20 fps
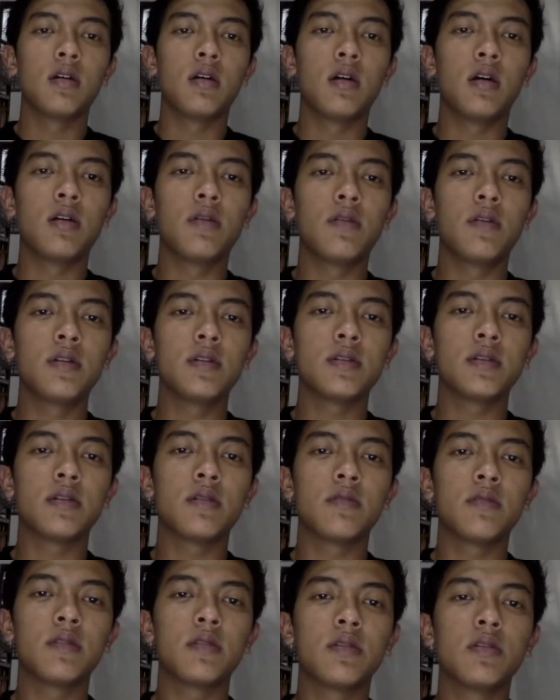I will share
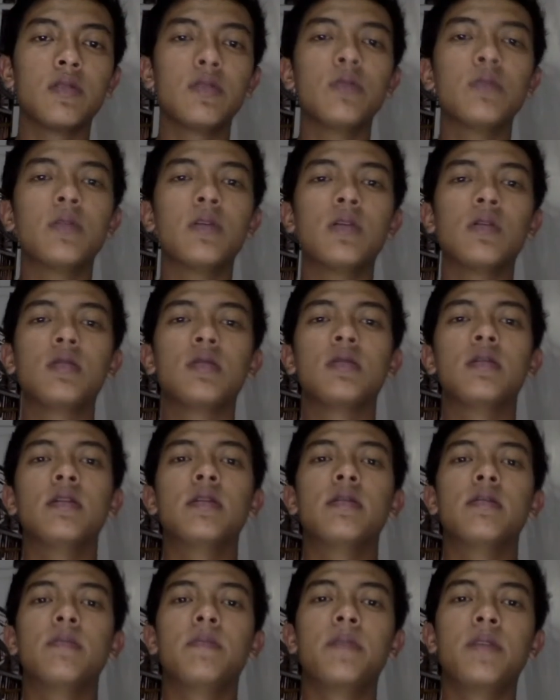with you about
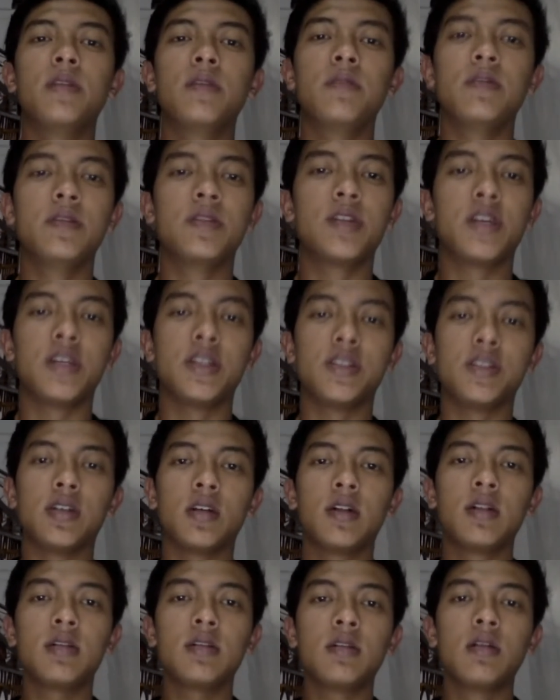the PDB
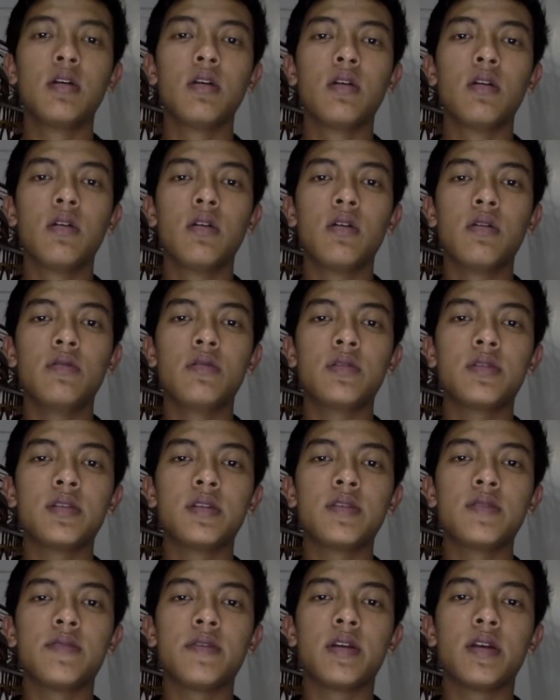triangle, which
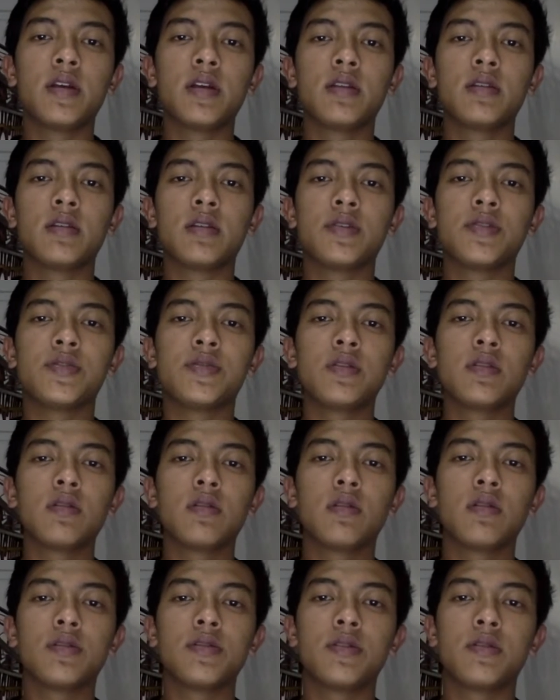is very interesting,
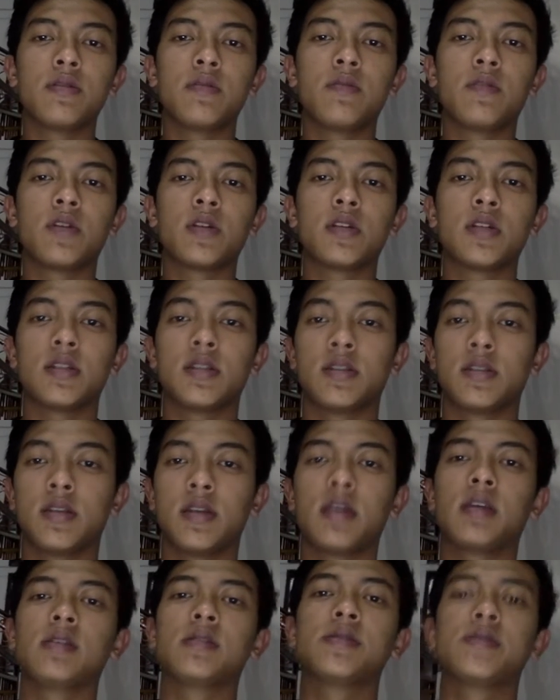also important
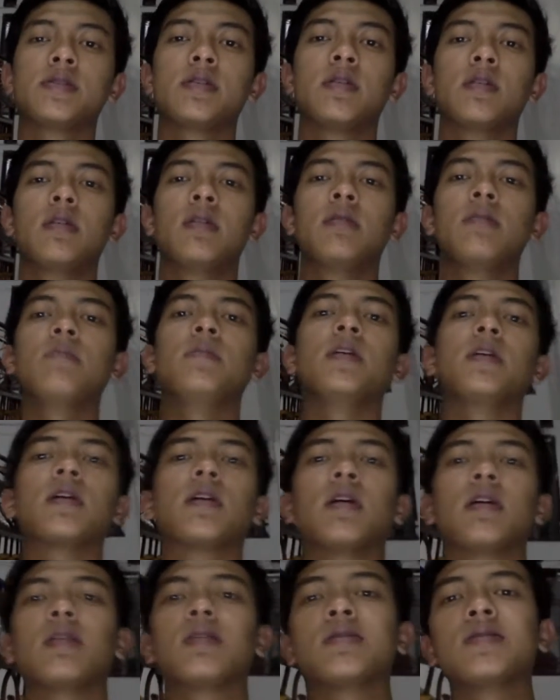things
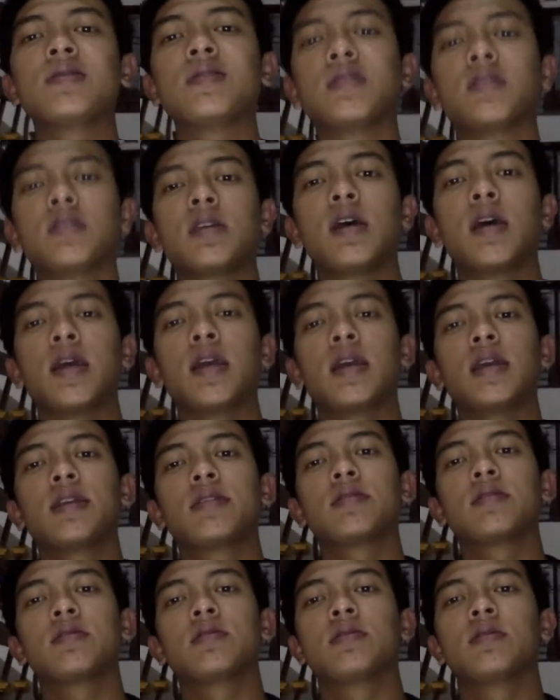because
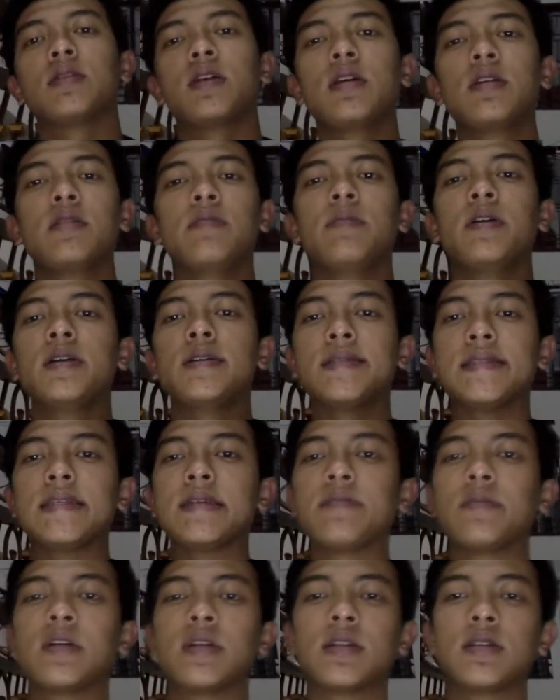it contains the
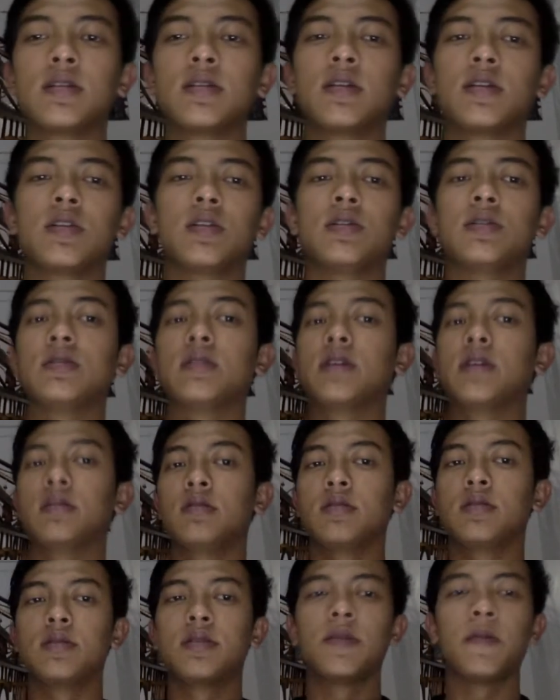basic marketing
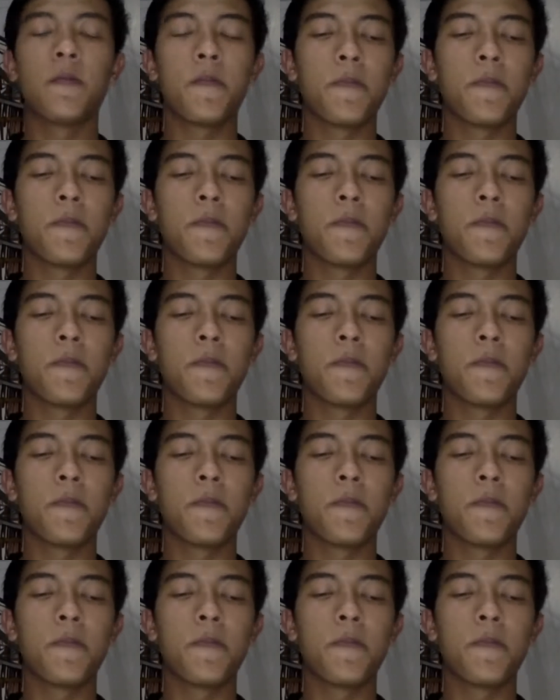contents.